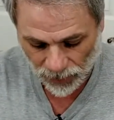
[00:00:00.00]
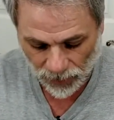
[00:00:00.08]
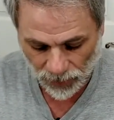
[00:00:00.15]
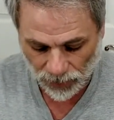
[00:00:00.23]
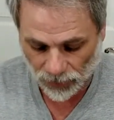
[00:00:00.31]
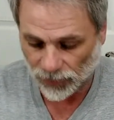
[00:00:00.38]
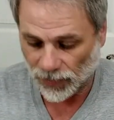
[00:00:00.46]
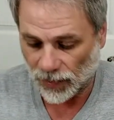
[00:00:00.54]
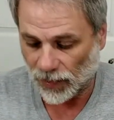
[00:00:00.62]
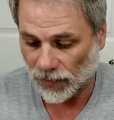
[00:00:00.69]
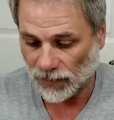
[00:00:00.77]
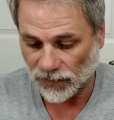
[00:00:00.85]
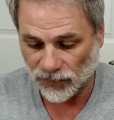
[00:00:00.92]

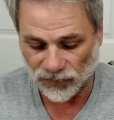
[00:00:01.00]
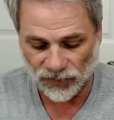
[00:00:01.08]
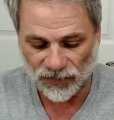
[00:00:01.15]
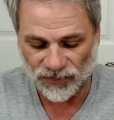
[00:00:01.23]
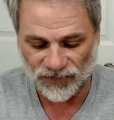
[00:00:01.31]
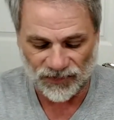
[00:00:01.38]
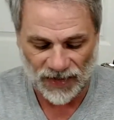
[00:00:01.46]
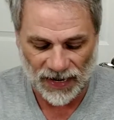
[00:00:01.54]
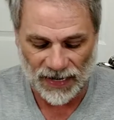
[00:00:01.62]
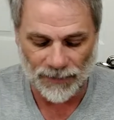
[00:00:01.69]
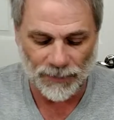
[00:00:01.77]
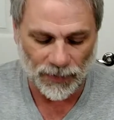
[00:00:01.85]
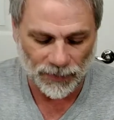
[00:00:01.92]
Okay, these are the
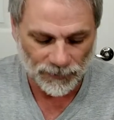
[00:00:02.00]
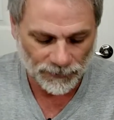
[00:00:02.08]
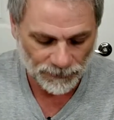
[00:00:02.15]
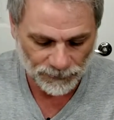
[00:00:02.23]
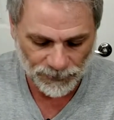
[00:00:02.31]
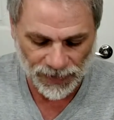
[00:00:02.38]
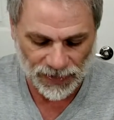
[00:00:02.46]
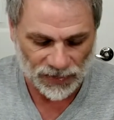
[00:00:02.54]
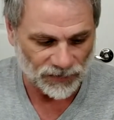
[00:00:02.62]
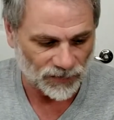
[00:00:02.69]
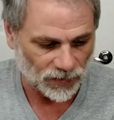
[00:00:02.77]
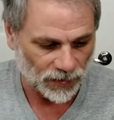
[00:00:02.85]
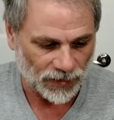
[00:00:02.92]
same
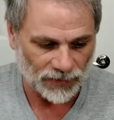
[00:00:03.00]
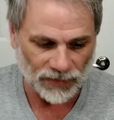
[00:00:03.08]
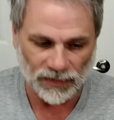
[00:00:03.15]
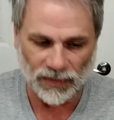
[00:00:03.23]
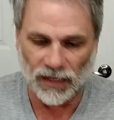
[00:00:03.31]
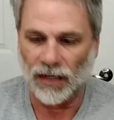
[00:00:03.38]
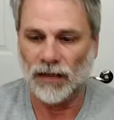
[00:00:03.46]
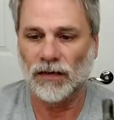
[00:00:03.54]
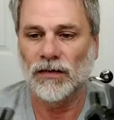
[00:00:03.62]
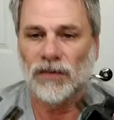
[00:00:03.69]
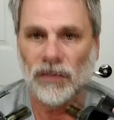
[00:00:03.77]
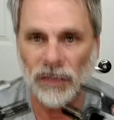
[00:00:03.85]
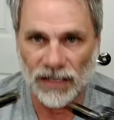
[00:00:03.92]
piece, all right? The, uh,
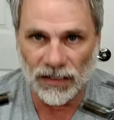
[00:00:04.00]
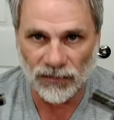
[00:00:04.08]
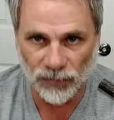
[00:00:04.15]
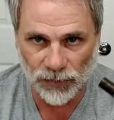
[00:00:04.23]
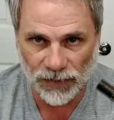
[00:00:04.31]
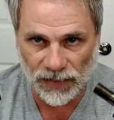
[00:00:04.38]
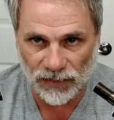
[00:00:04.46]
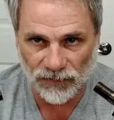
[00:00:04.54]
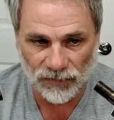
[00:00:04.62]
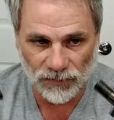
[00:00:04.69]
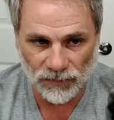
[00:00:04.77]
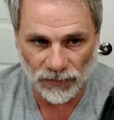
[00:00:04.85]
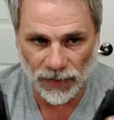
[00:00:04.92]
you get two of these,
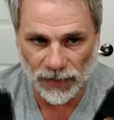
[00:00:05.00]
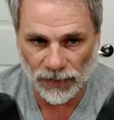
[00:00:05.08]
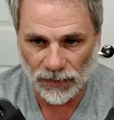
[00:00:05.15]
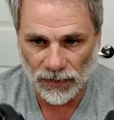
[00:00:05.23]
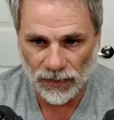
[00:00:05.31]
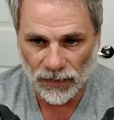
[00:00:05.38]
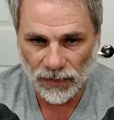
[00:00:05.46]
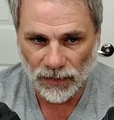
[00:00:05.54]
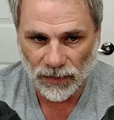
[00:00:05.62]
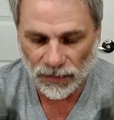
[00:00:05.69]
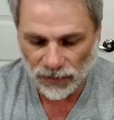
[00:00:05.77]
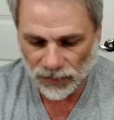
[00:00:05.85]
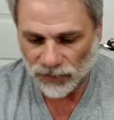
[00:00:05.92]
right?
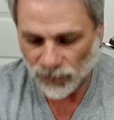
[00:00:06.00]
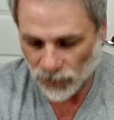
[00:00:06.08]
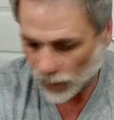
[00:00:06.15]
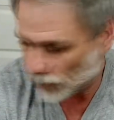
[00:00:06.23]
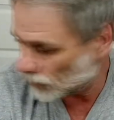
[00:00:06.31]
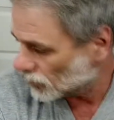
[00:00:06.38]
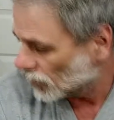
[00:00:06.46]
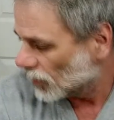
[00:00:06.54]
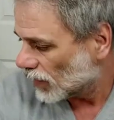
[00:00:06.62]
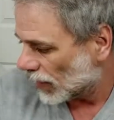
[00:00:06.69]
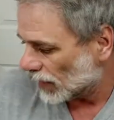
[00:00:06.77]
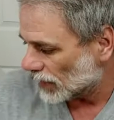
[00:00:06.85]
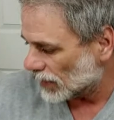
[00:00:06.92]
You need two of those.
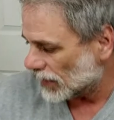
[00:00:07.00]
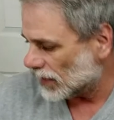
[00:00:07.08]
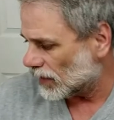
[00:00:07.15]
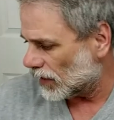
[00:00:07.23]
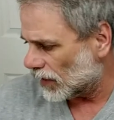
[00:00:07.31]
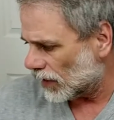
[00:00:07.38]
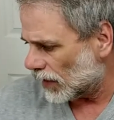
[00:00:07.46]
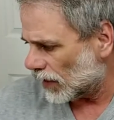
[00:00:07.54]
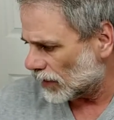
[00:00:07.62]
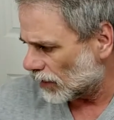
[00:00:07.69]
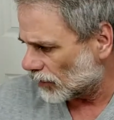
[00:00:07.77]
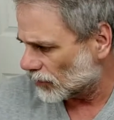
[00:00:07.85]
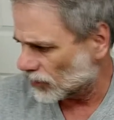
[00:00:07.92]
And you need uh,
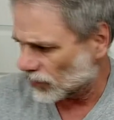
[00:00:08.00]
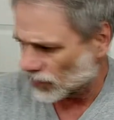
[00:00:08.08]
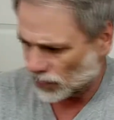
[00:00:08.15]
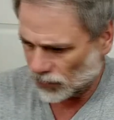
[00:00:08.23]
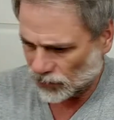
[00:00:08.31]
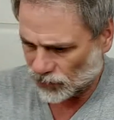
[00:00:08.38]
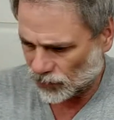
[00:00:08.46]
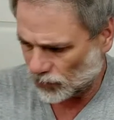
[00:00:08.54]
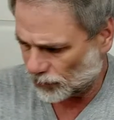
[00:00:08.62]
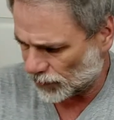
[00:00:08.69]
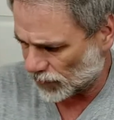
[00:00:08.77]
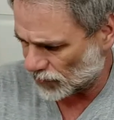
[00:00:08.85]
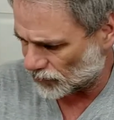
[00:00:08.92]
another two
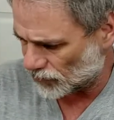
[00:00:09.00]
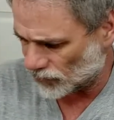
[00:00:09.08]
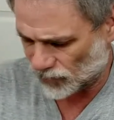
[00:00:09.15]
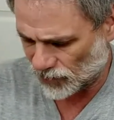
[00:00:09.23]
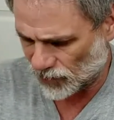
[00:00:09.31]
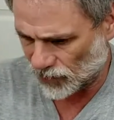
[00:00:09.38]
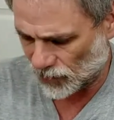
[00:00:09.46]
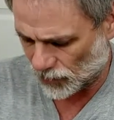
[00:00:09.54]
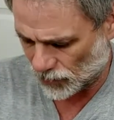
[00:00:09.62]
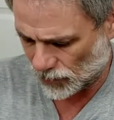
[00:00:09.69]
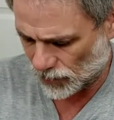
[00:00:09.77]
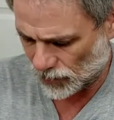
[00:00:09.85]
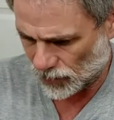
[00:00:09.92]
pieces
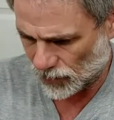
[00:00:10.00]
here.